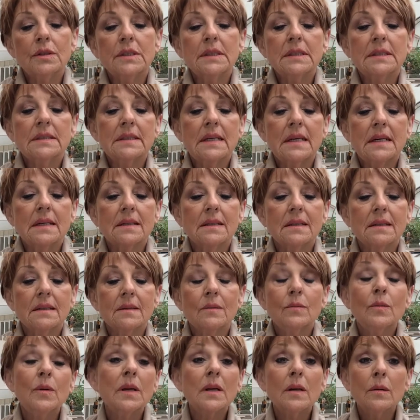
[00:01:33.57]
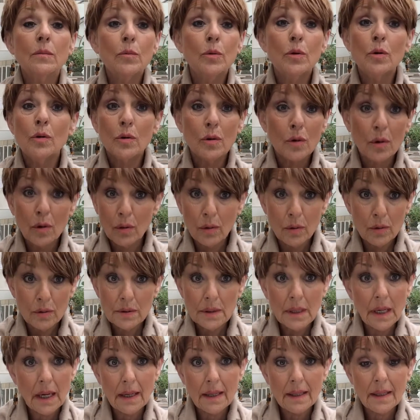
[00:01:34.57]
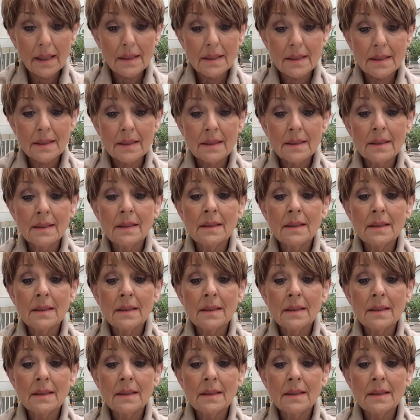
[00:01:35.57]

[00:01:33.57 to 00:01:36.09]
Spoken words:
she said. We can walk all night.